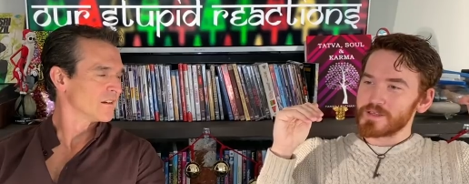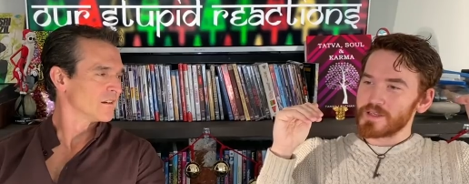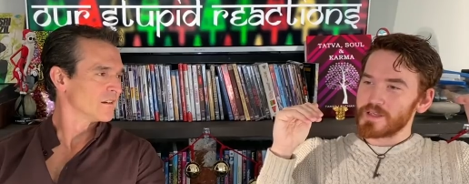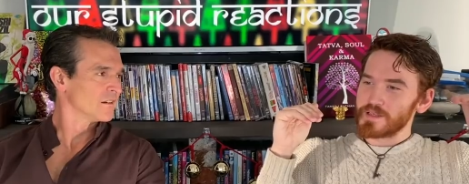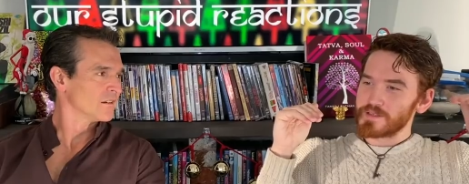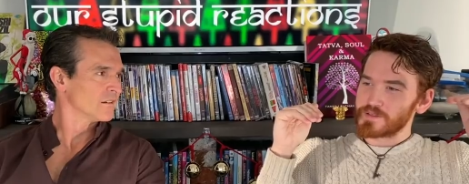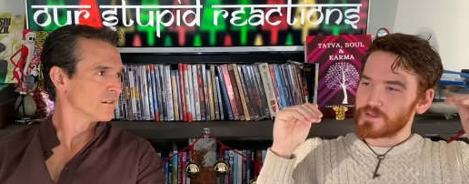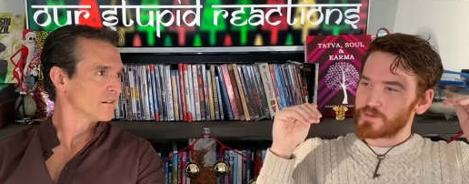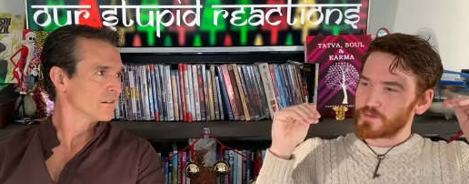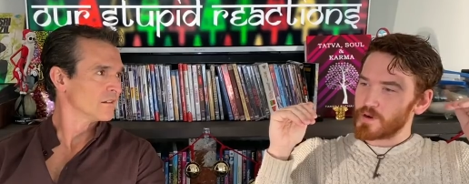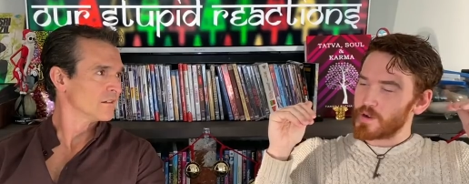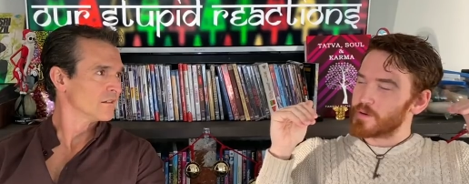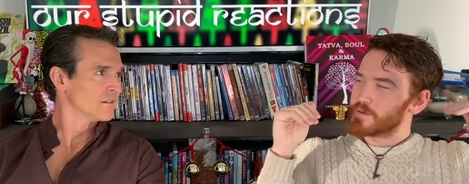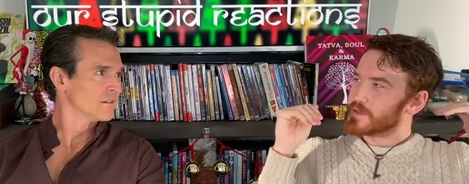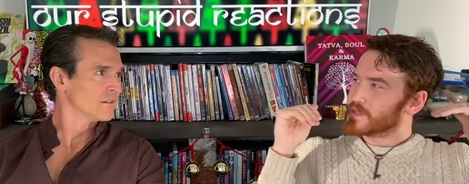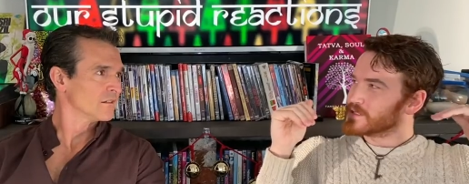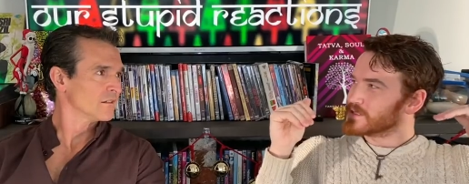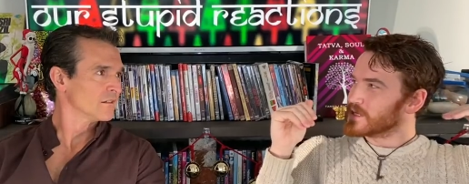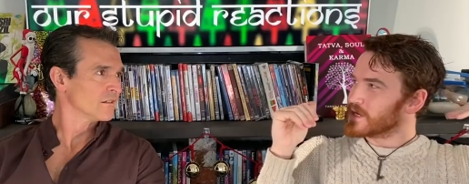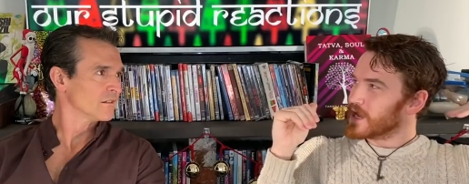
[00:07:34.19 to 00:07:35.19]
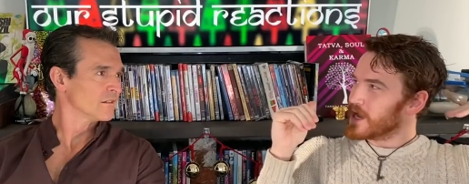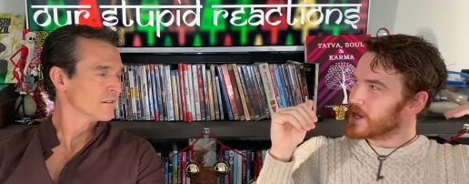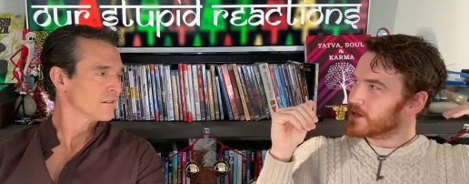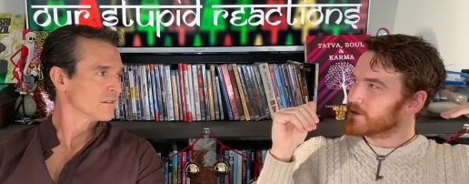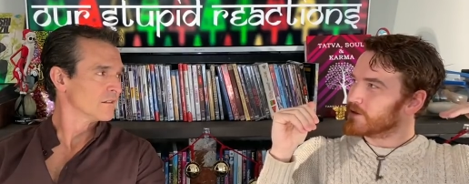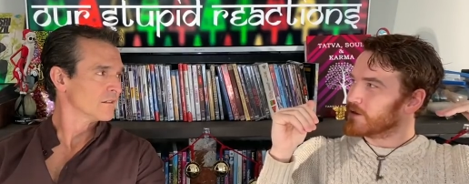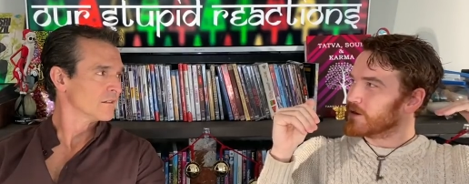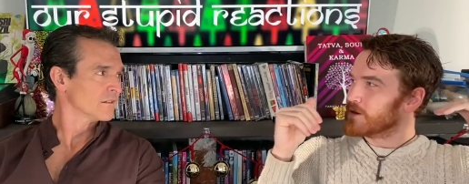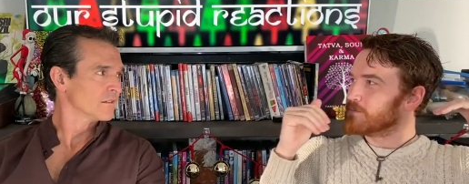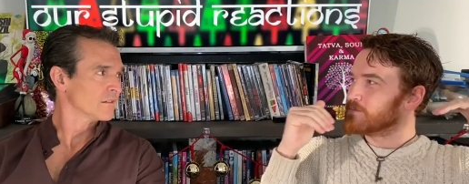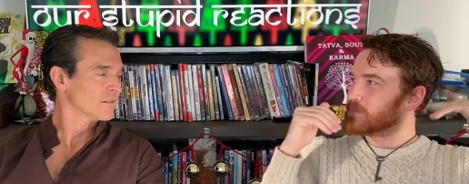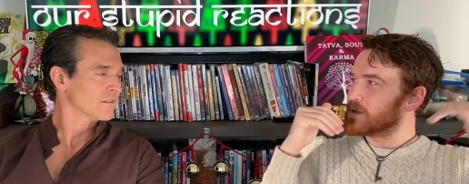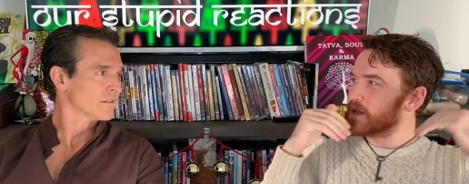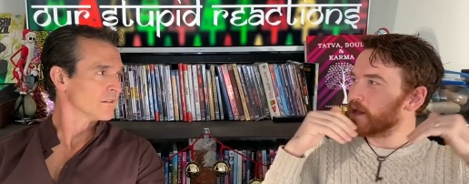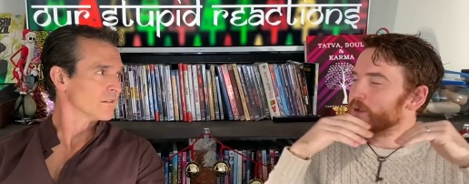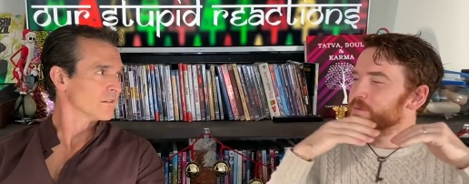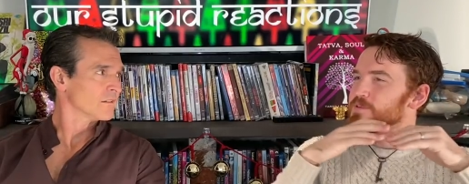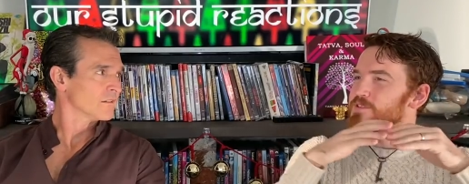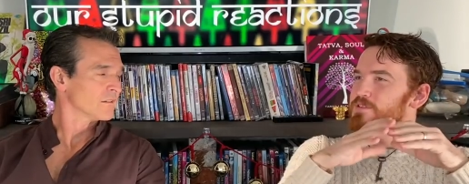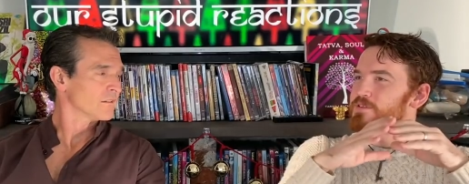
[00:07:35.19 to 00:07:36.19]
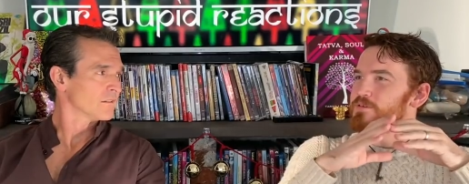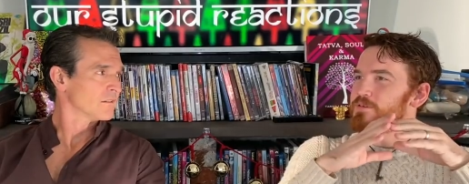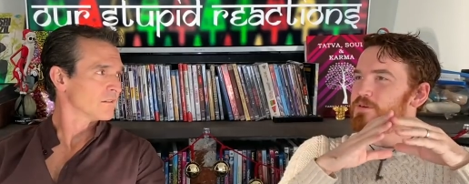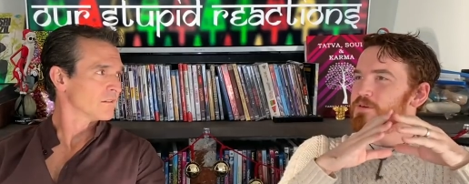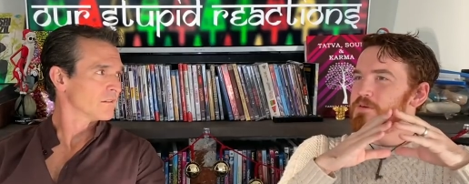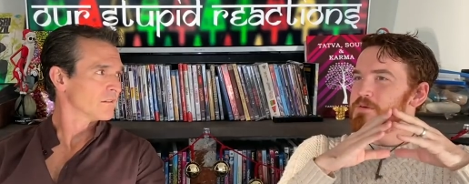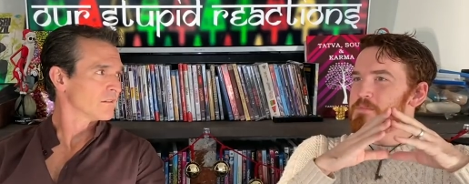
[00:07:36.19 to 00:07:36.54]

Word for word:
Speaker 1: his growth as an actor and being able to,